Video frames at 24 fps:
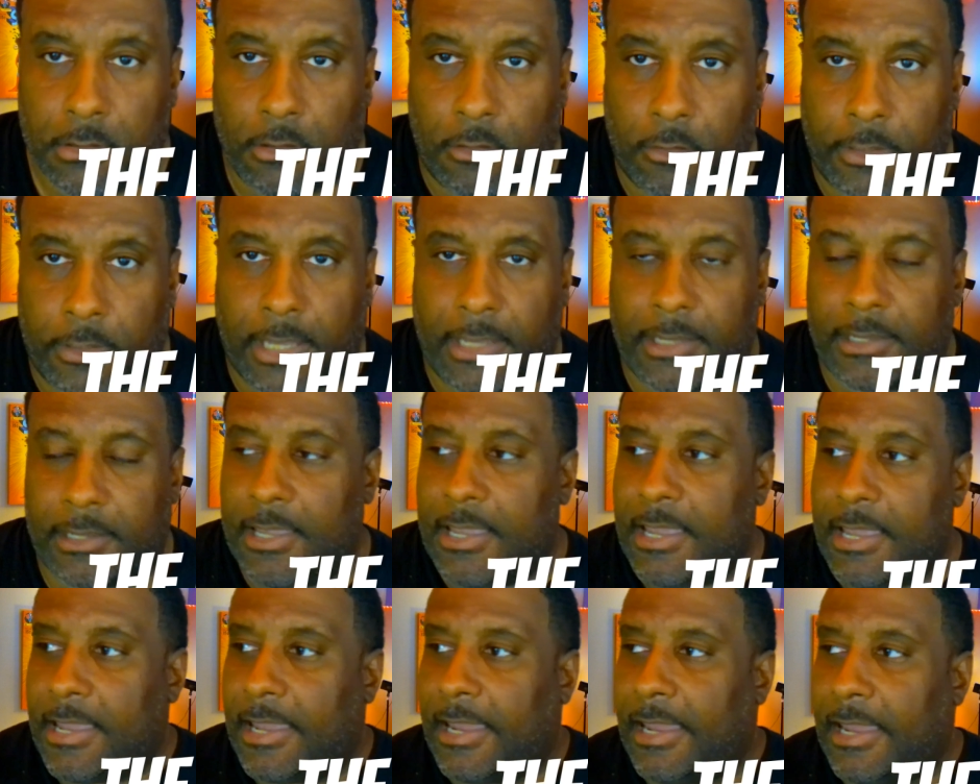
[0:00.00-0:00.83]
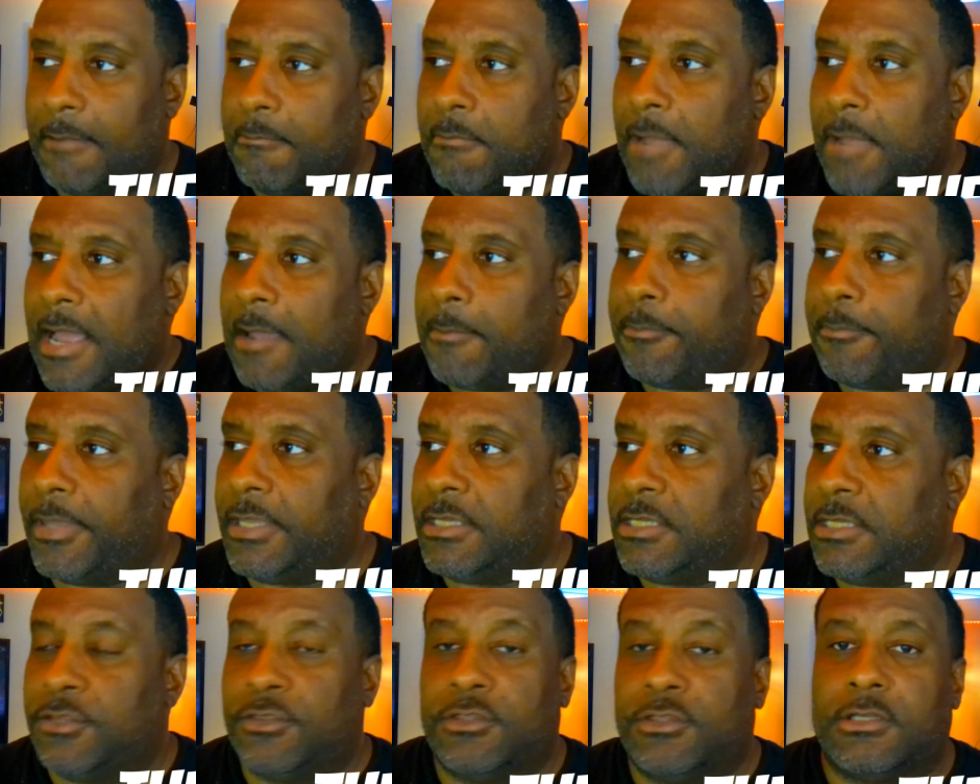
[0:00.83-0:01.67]
Okay? In my
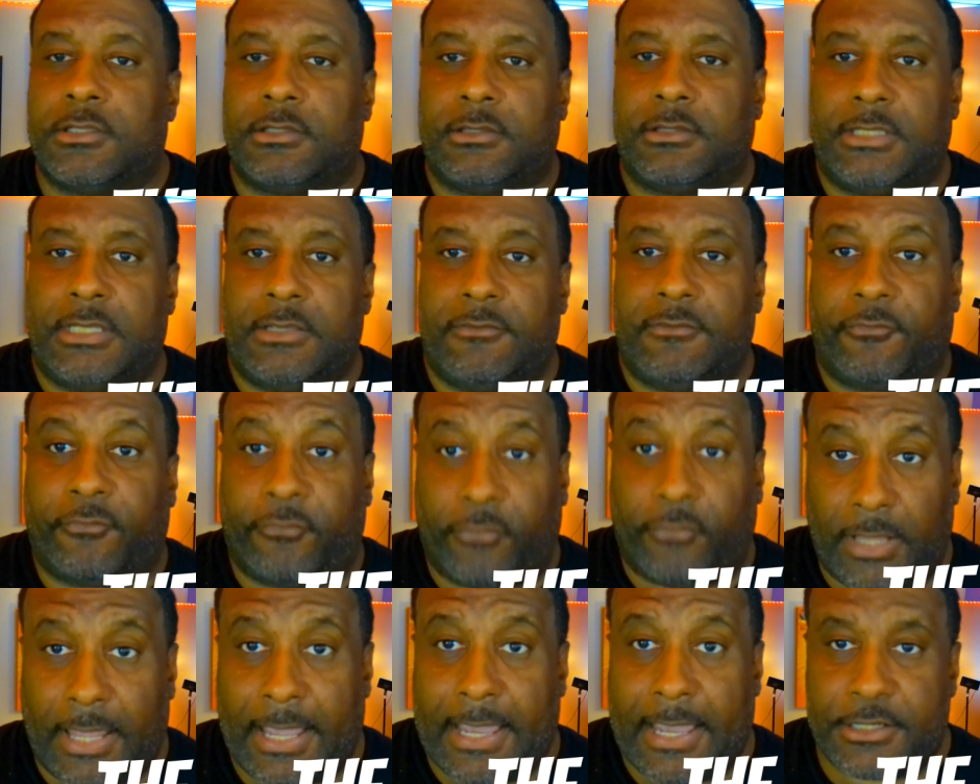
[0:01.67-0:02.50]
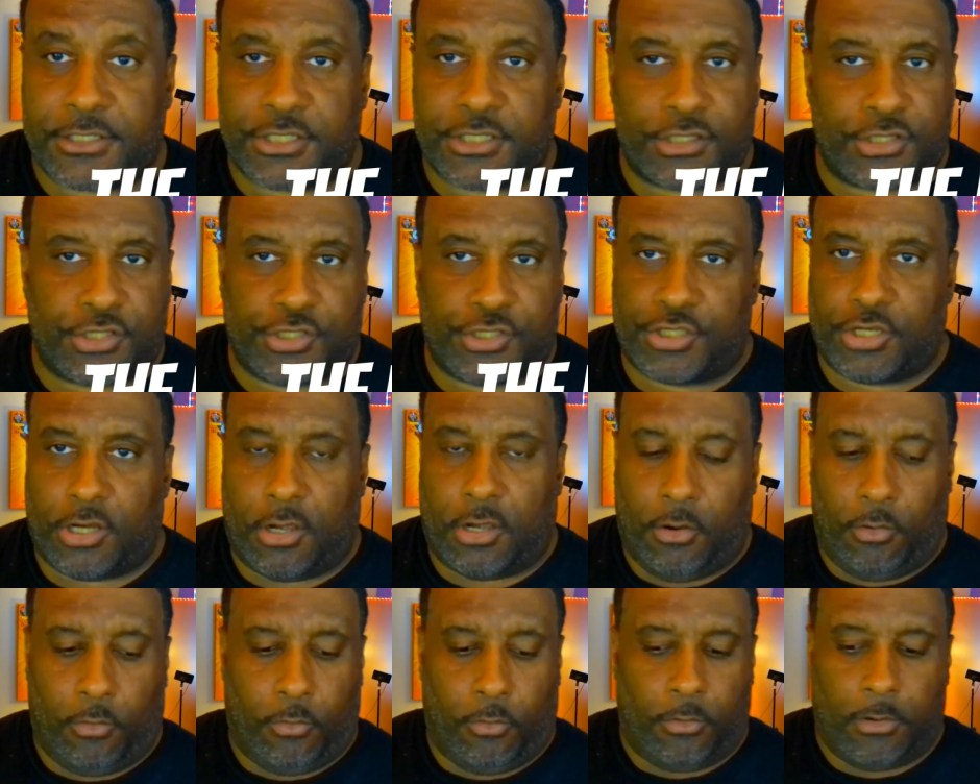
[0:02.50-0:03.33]
opinion, the Flash
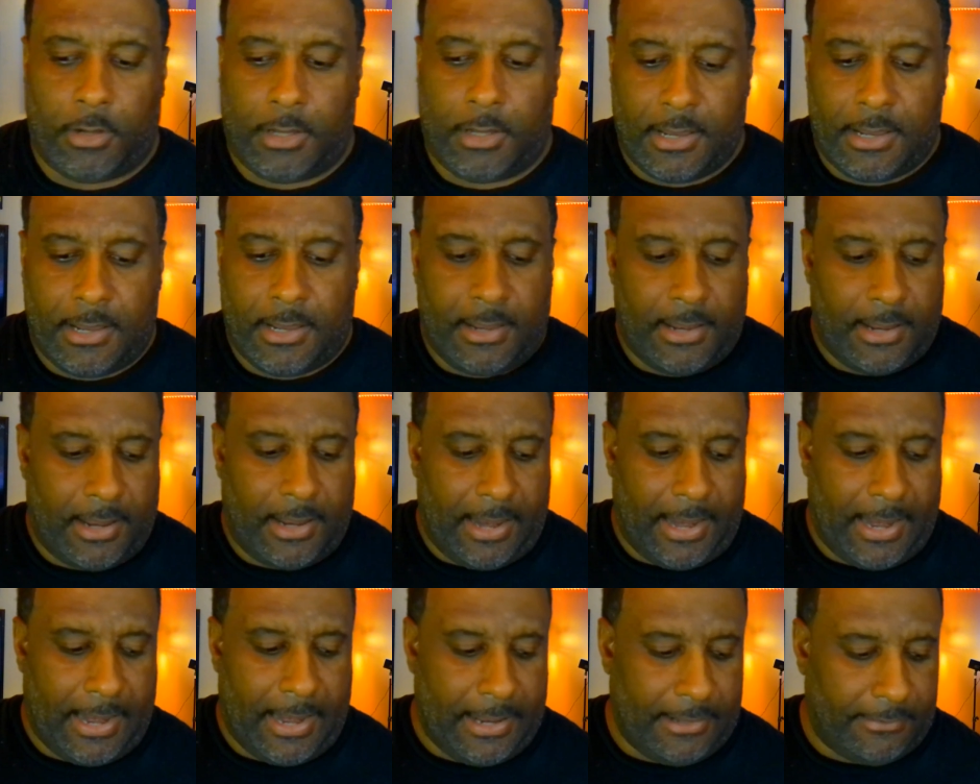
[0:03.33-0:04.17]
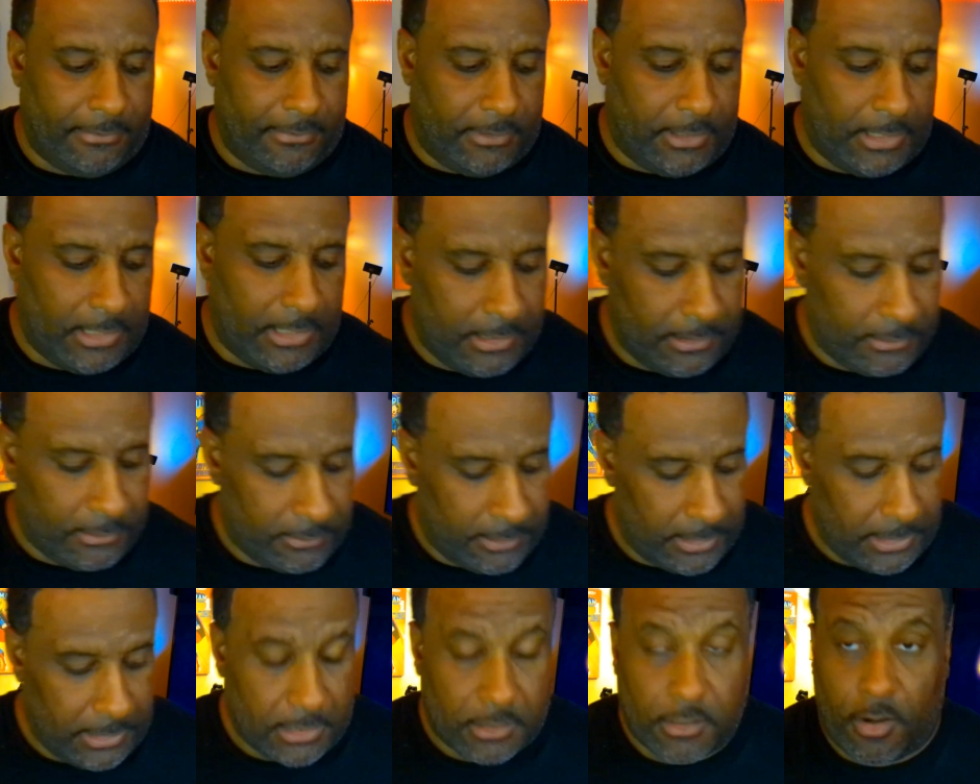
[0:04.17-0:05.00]
show and
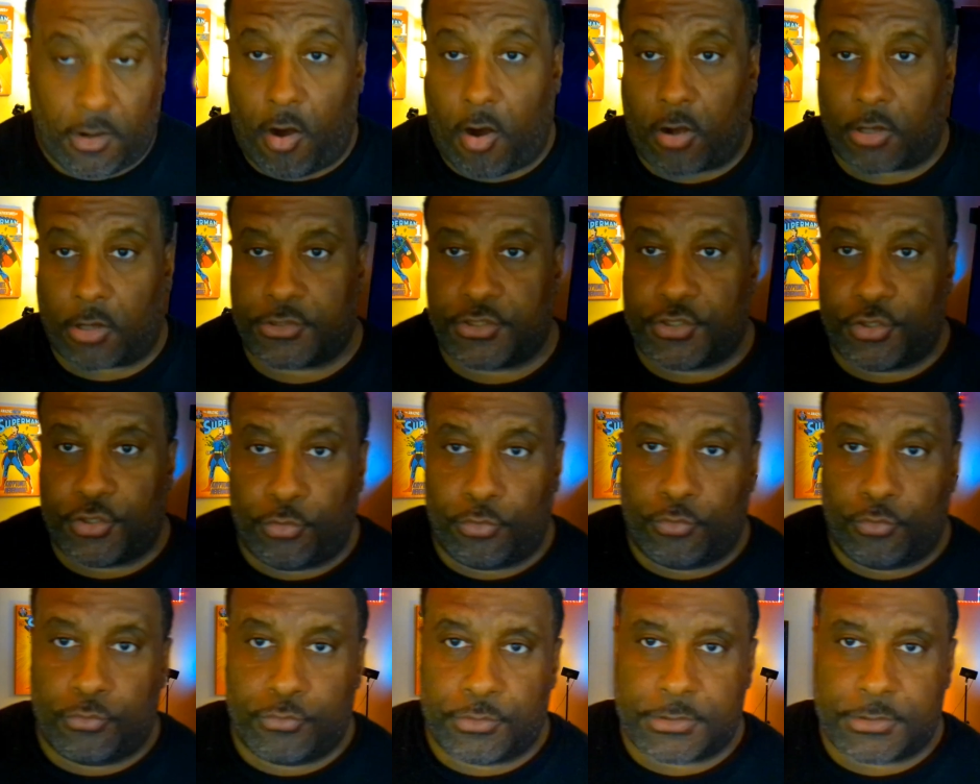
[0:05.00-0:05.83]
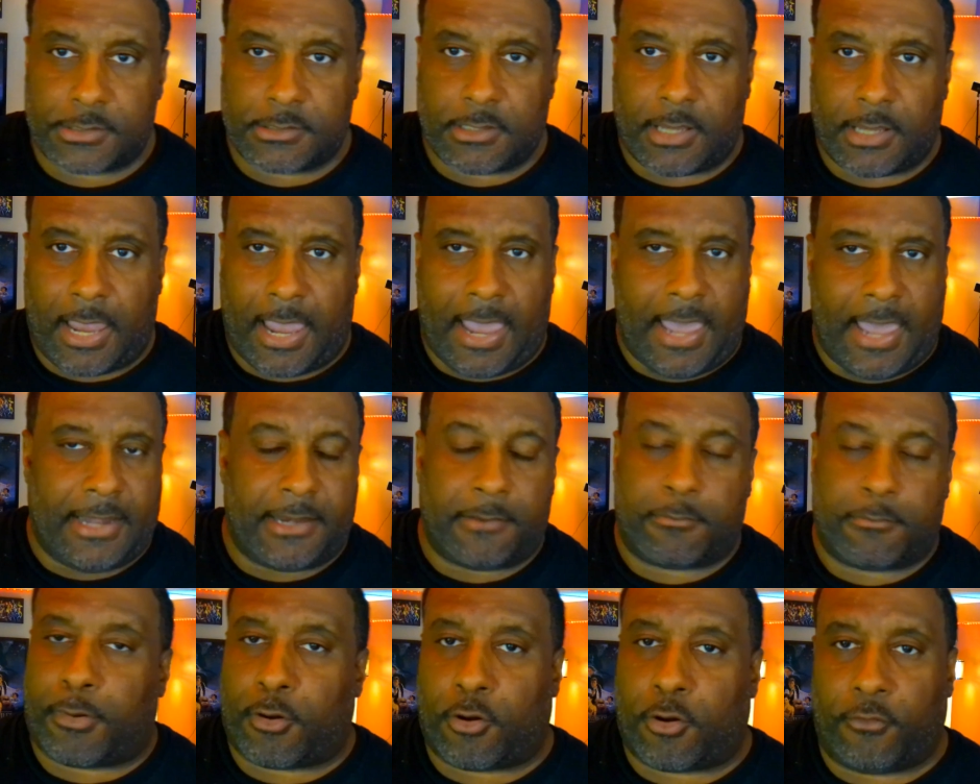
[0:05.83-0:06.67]
the cartoons had
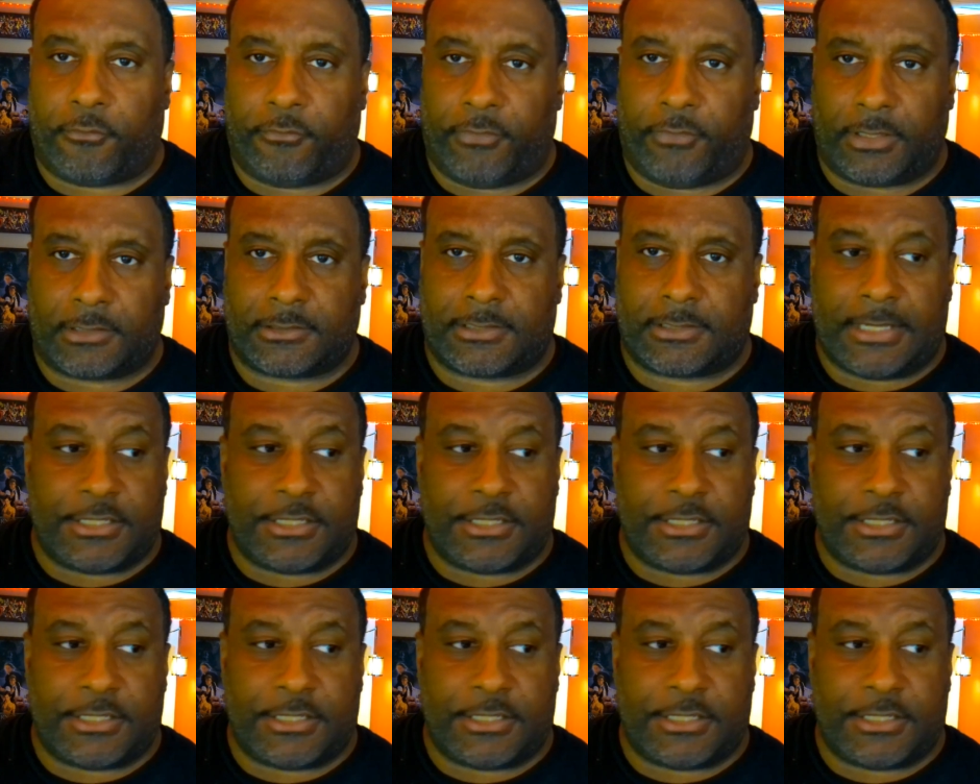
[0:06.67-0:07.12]
it perfect.